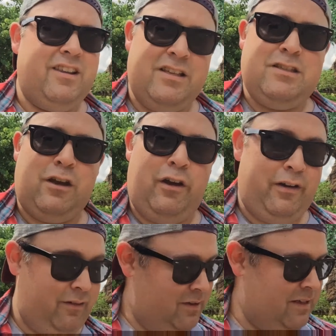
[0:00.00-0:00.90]
let's see.
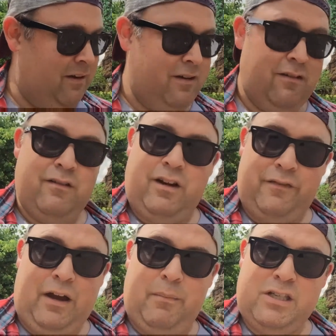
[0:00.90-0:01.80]

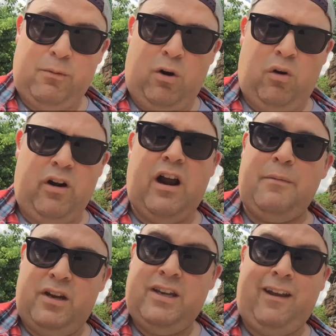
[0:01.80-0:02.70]
I've got my smart water.
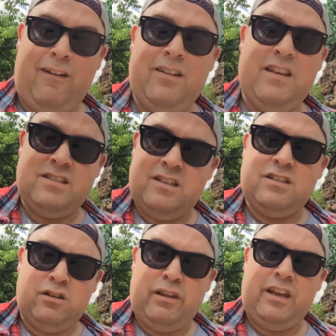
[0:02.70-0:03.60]
I'm going to carry this
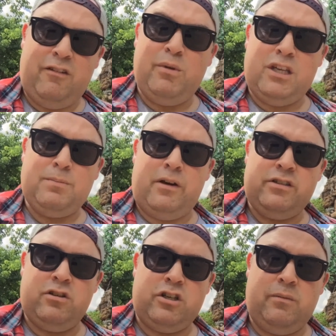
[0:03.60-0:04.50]
until they give me a
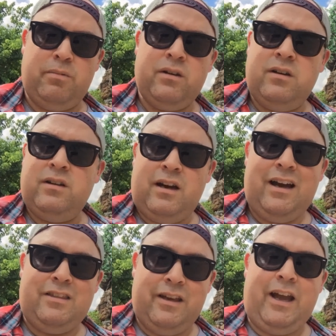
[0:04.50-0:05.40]
sponsorship.
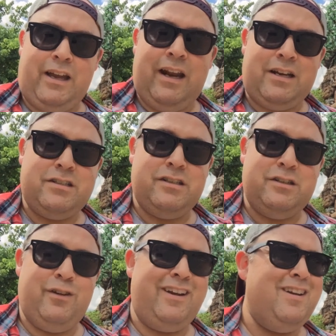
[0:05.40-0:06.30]
I think I can actually
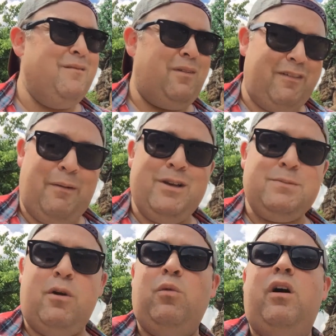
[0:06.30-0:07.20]
do it. But I've got my
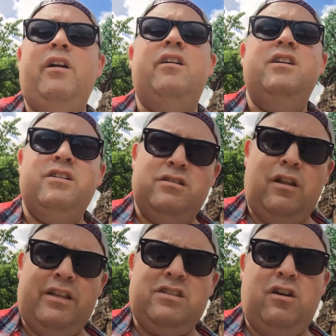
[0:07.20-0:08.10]
smart water,
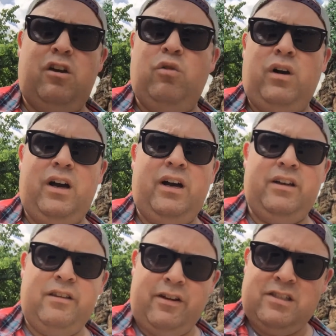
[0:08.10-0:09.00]
so let's go
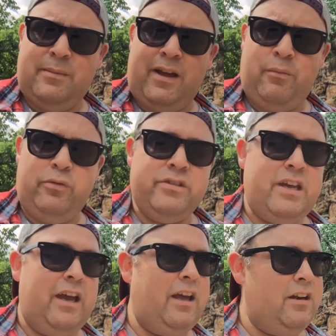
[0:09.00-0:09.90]
look at some
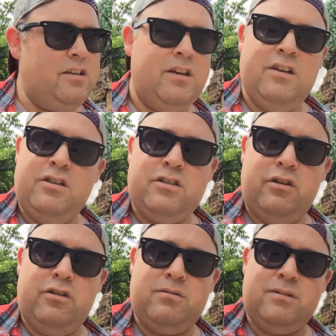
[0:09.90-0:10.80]
animals and
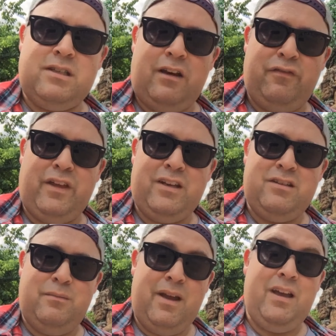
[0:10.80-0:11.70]
show you some stuff
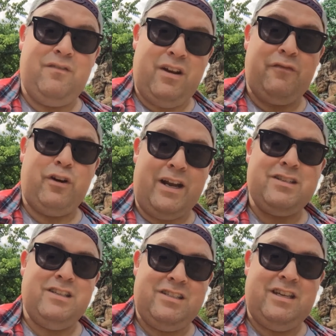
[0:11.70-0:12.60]
that you may have never
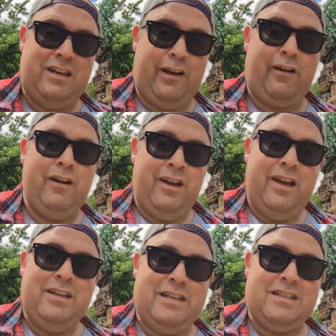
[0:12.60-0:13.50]
actually seen here
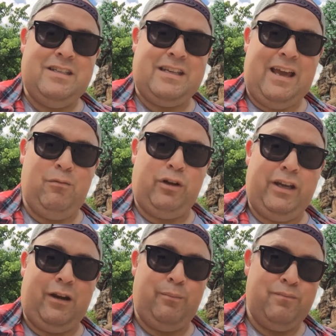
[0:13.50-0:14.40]
in Disney's Animal
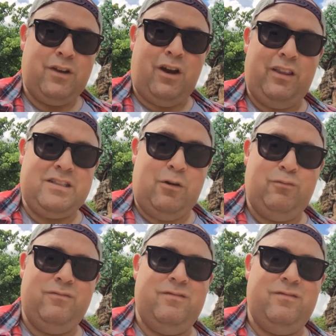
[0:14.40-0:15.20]
Kingdom. All right, let's go.